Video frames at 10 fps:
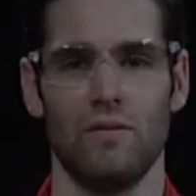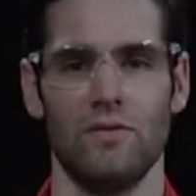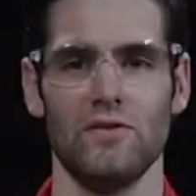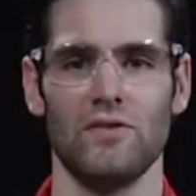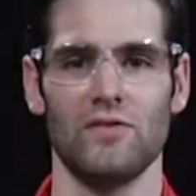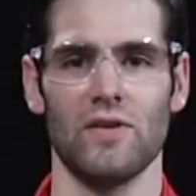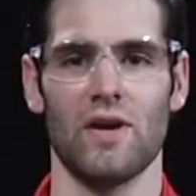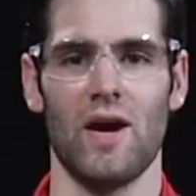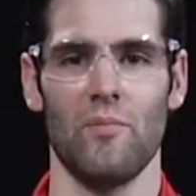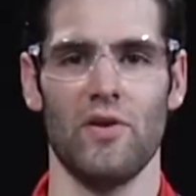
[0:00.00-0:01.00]
This is the
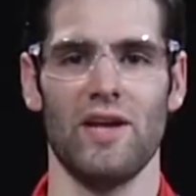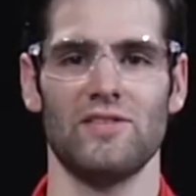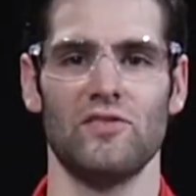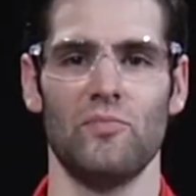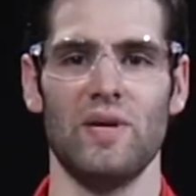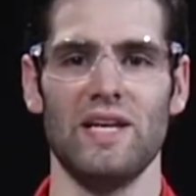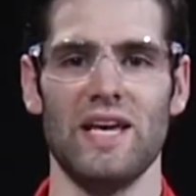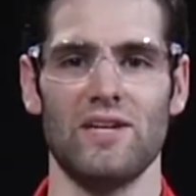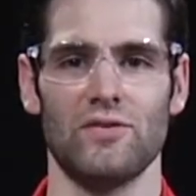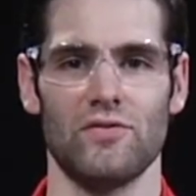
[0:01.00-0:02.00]
comprehensive
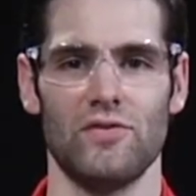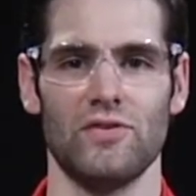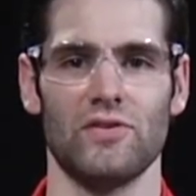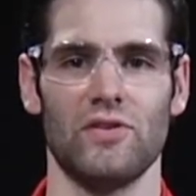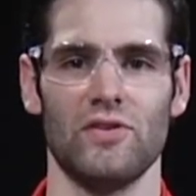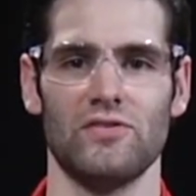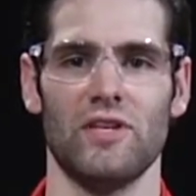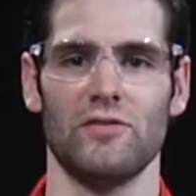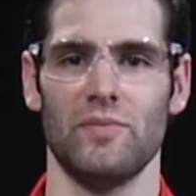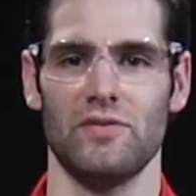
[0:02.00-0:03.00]
pediatric physical
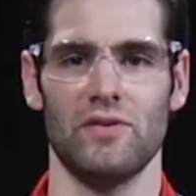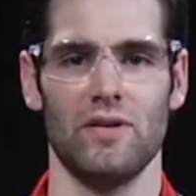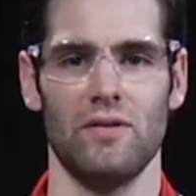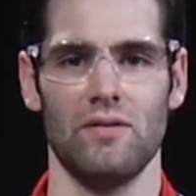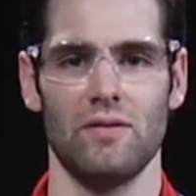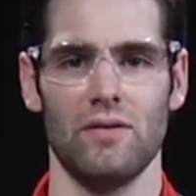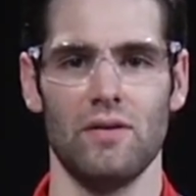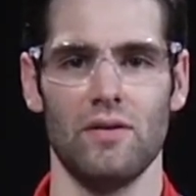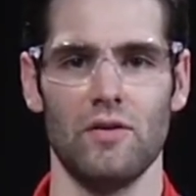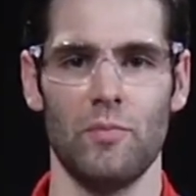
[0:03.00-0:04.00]
assessment skill.
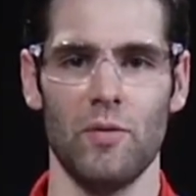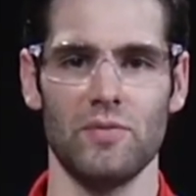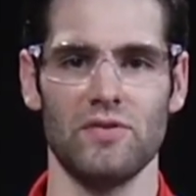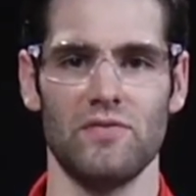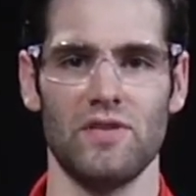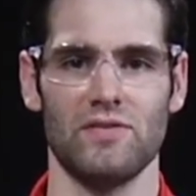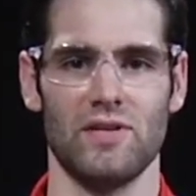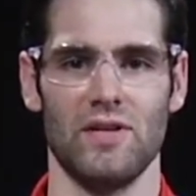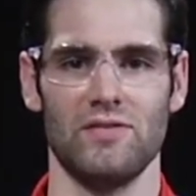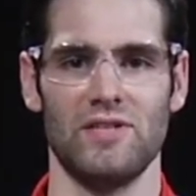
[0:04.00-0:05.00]
The purpose of this
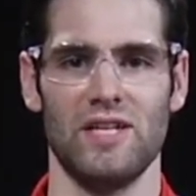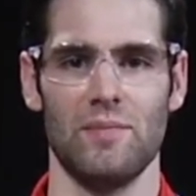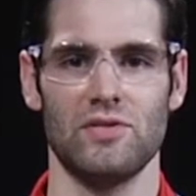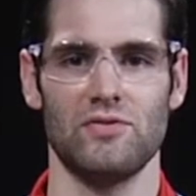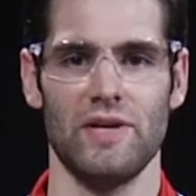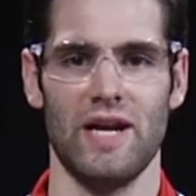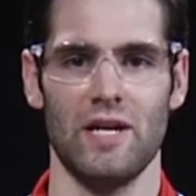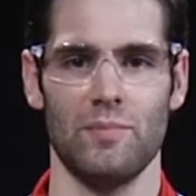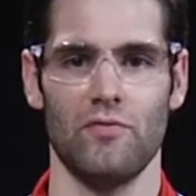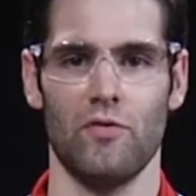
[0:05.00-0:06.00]
skill is to demonstrate how
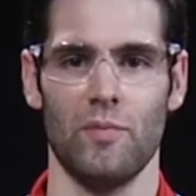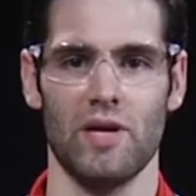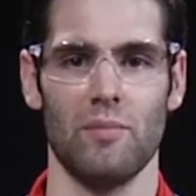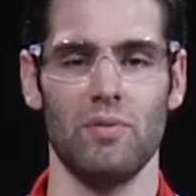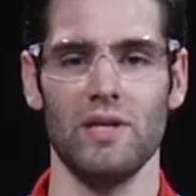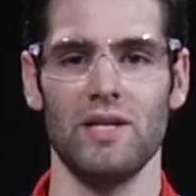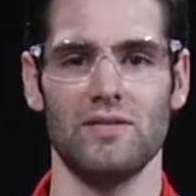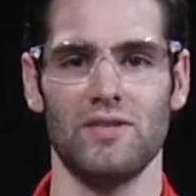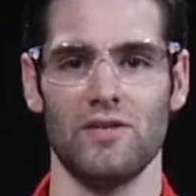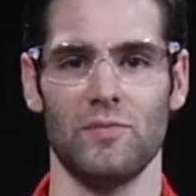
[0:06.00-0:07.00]
to perform a complete
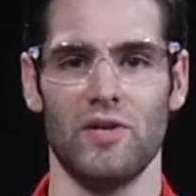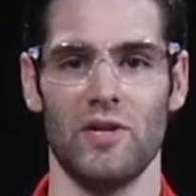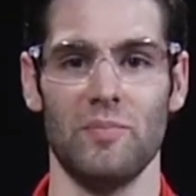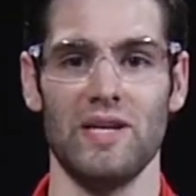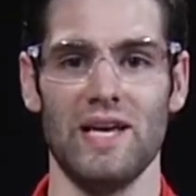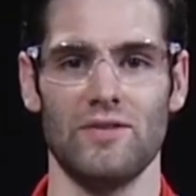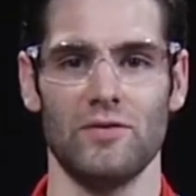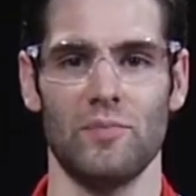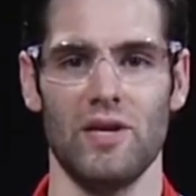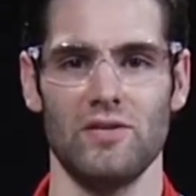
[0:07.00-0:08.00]
assessment on a
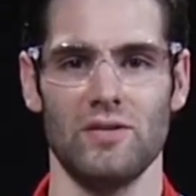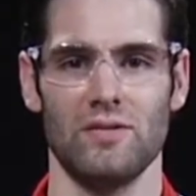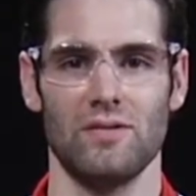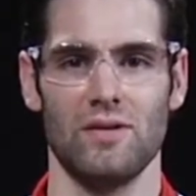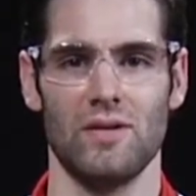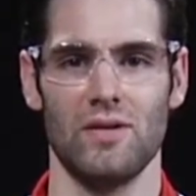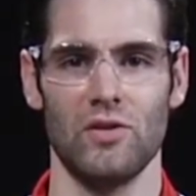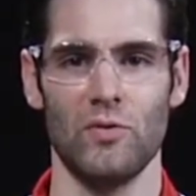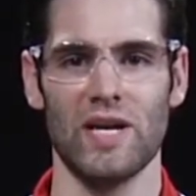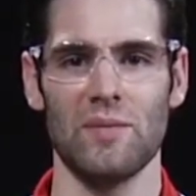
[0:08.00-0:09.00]
pediatric patient.
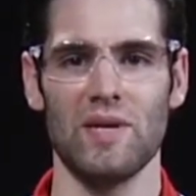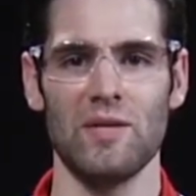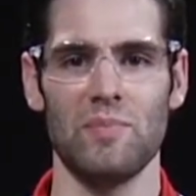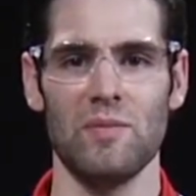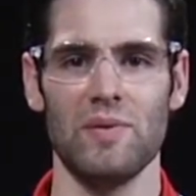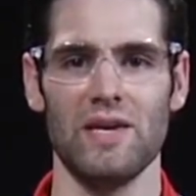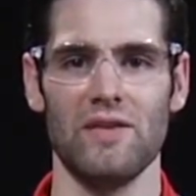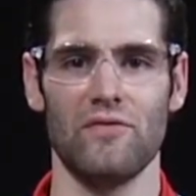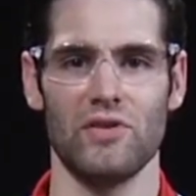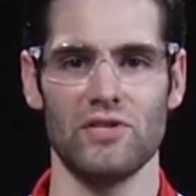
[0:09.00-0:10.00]
The recommended
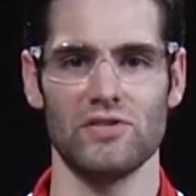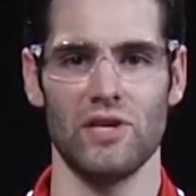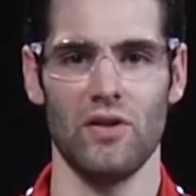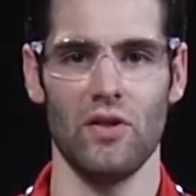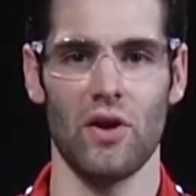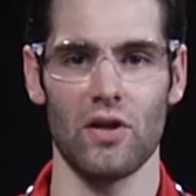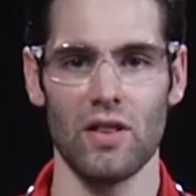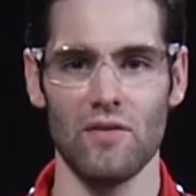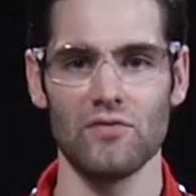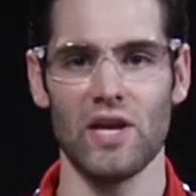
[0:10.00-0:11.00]
PPE for this skill are
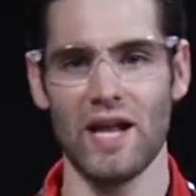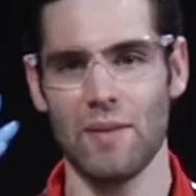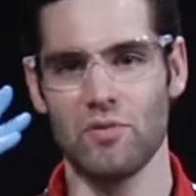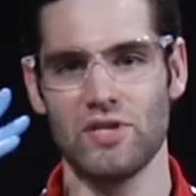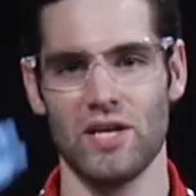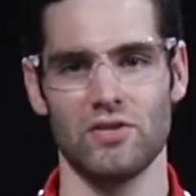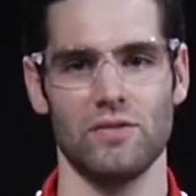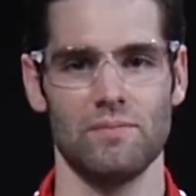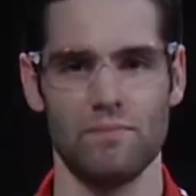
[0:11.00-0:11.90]
gloves and eye protection.